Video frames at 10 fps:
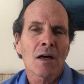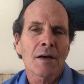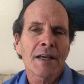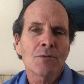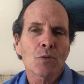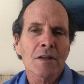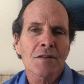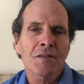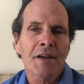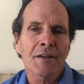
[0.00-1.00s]
in the real
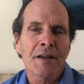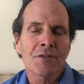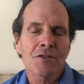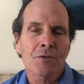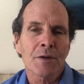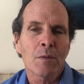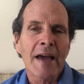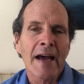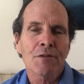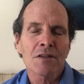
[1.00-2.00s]
estate industry, we
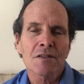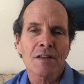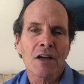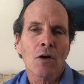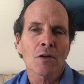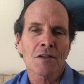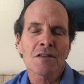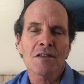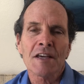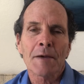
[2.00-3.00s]
have this thing called a
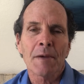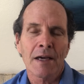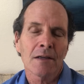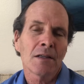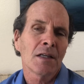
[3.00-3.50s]
CMA,